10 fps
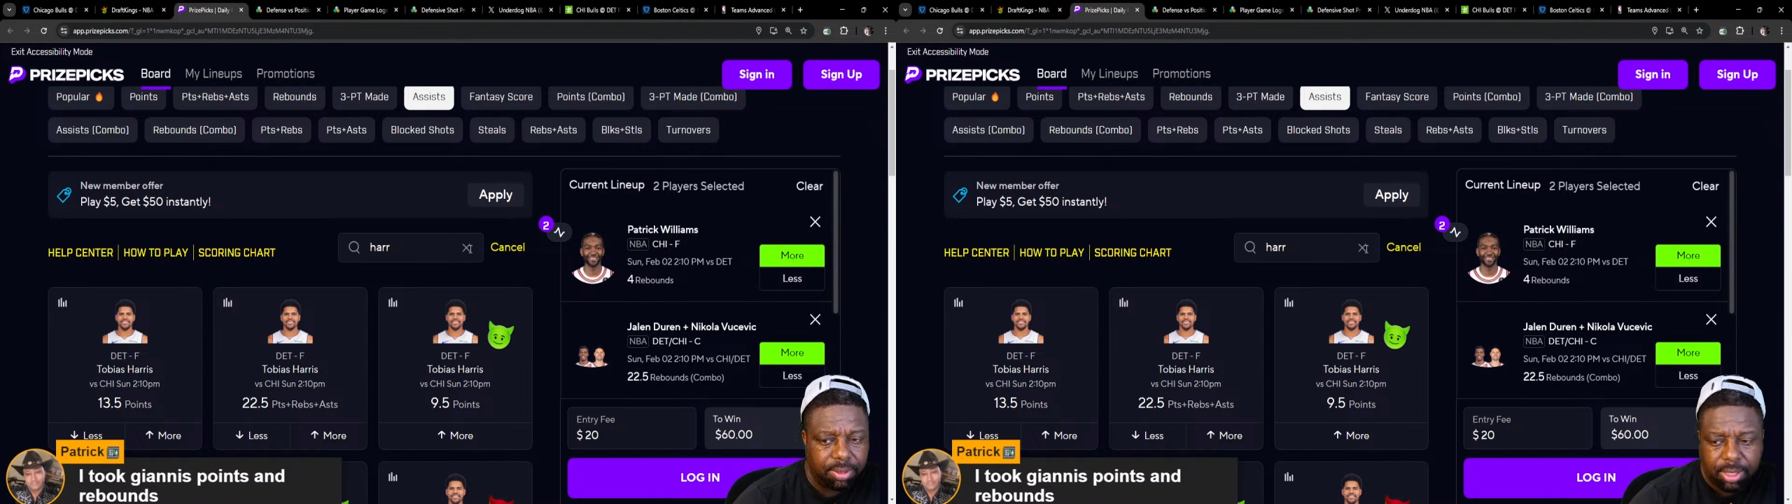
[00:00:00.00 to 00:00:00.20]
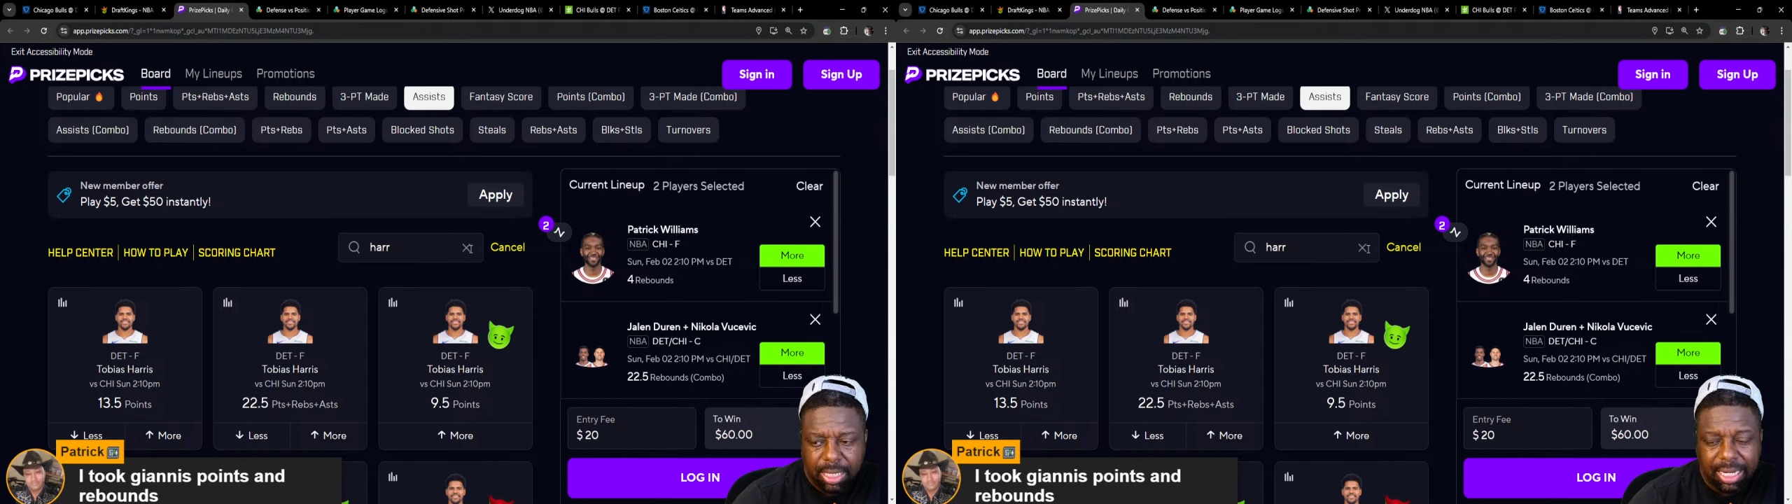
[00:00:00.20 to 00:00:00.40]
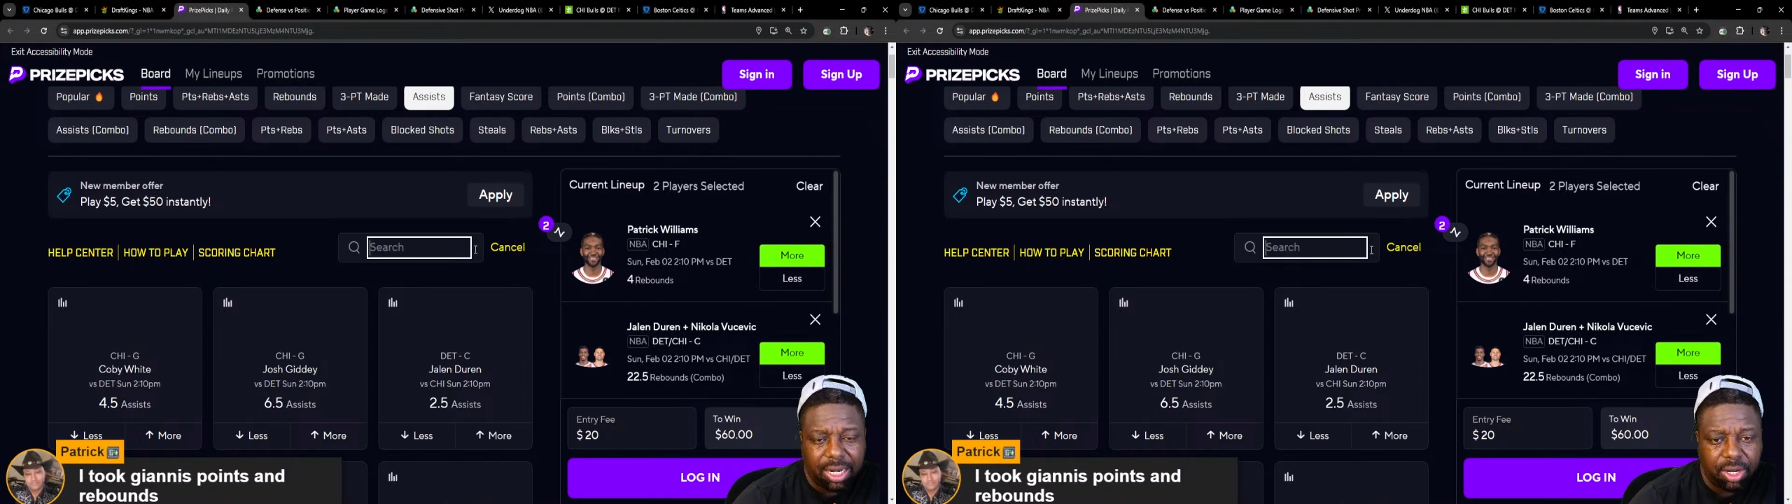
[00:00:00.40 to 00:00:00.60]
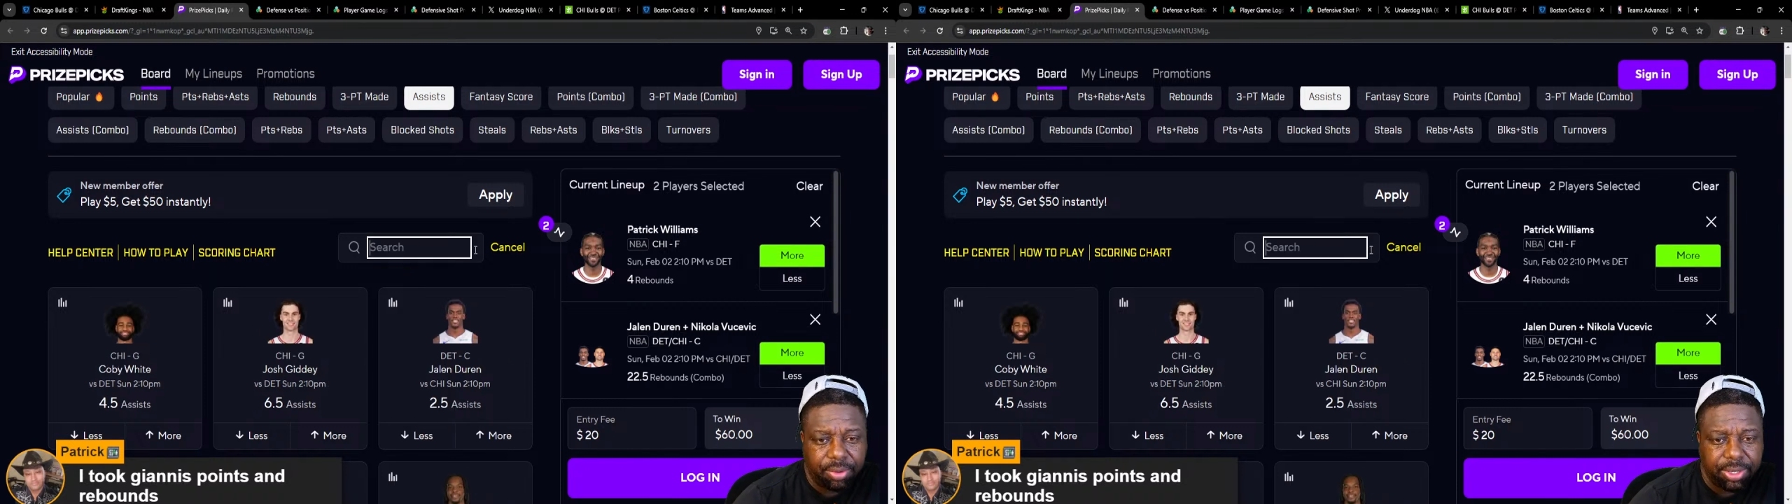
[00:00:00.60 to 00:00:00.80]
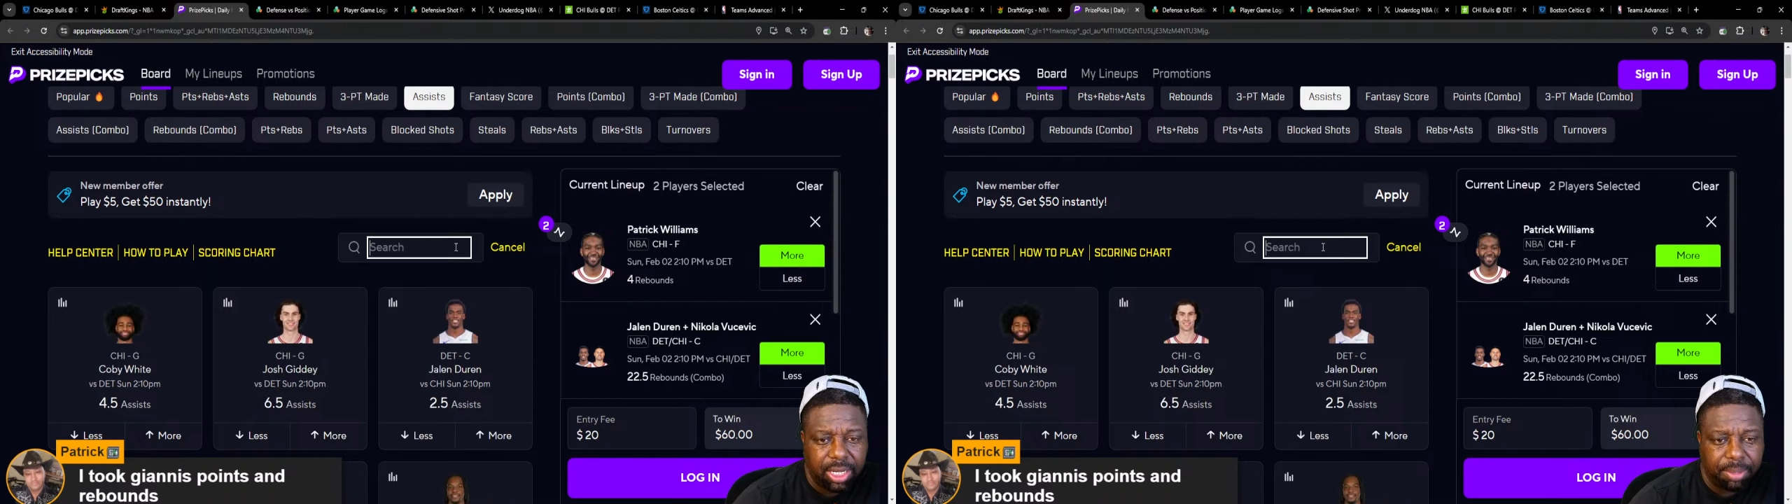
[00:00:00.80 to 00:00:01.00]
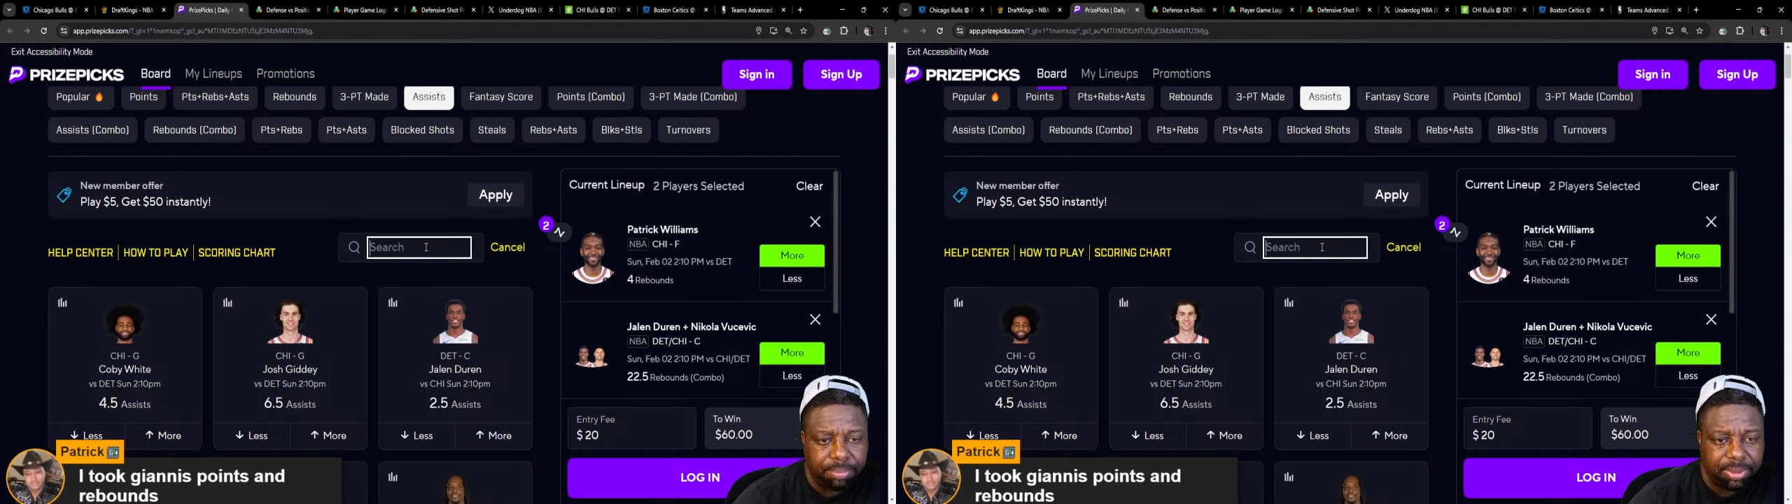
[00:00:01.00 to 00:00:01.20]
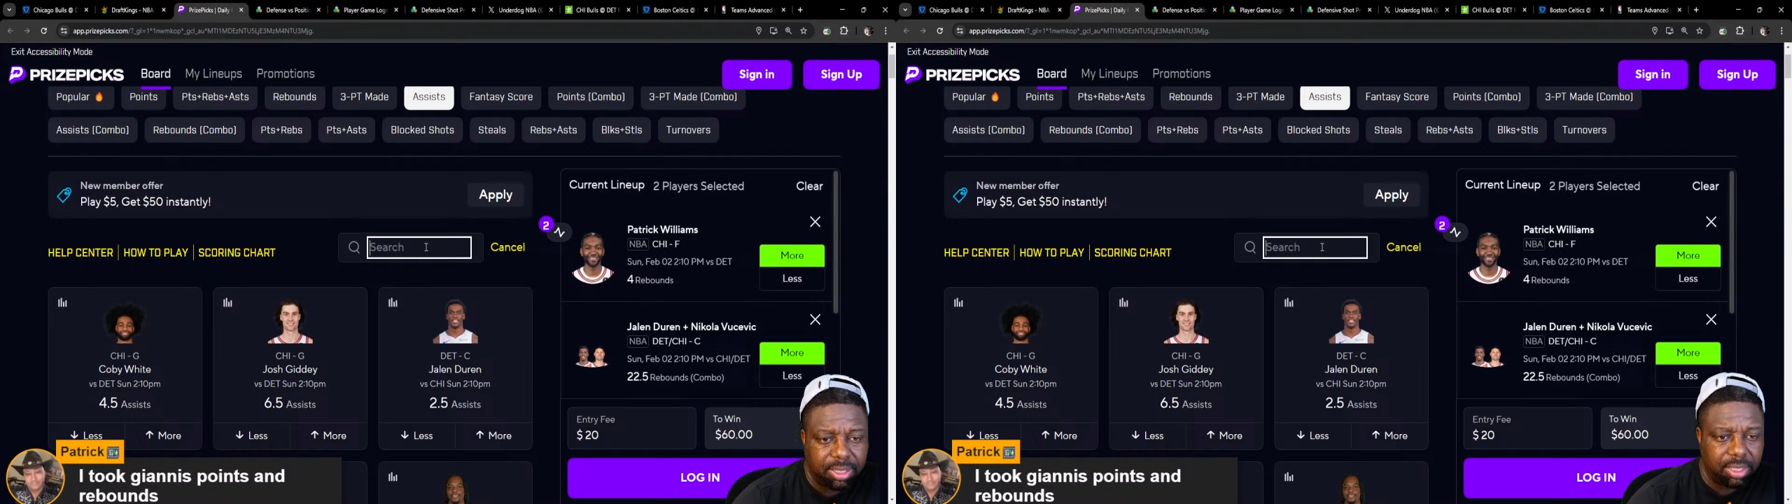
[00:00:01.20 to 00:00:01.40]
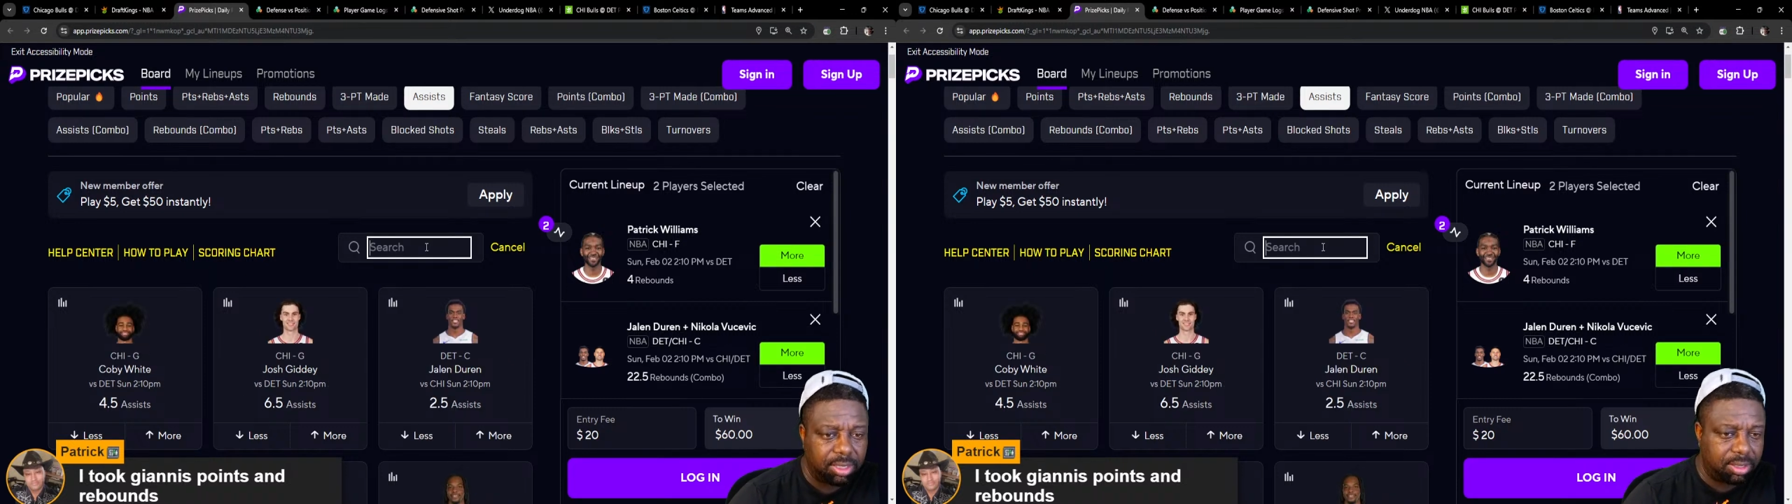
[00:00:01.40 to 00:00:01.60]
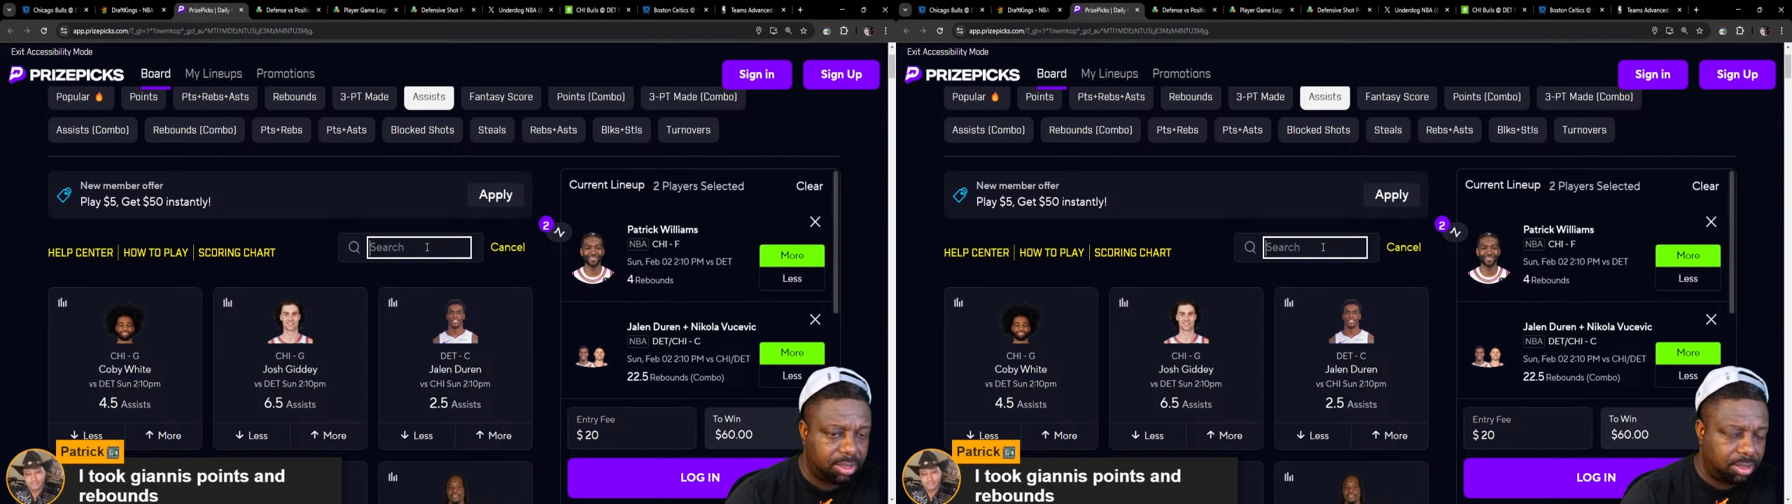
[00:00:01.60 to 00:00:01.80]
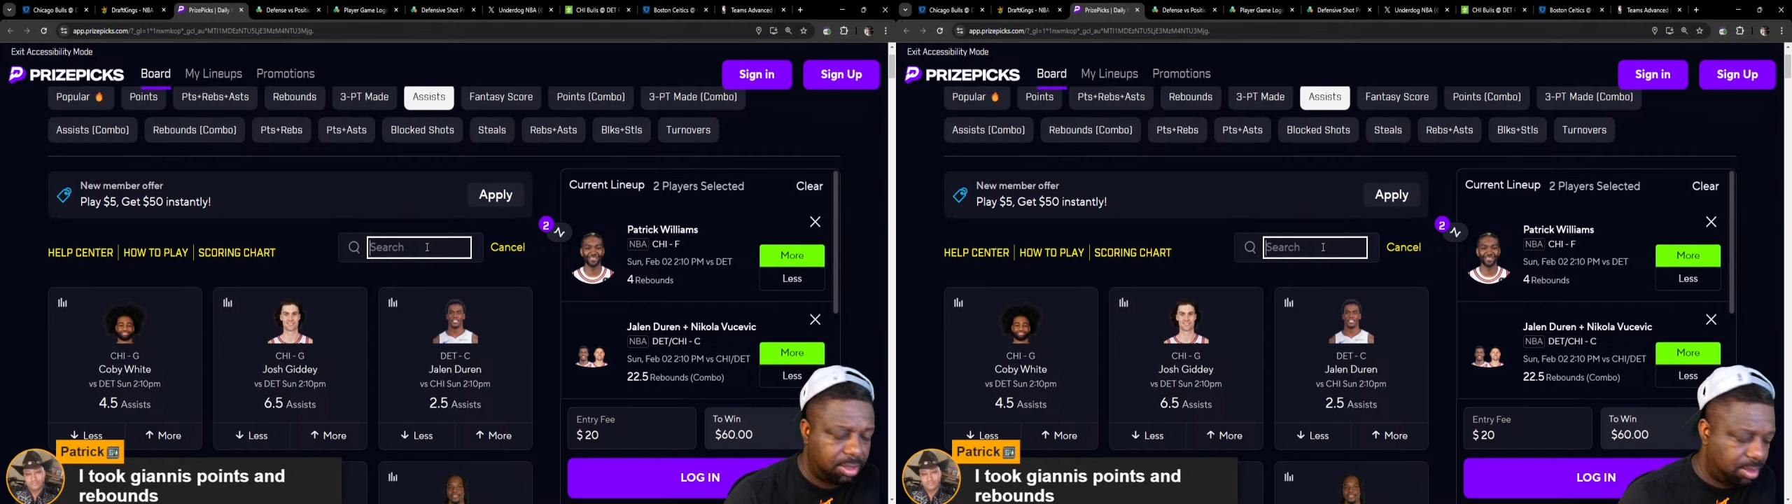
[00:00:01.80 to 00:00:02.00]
And I got to hurry up because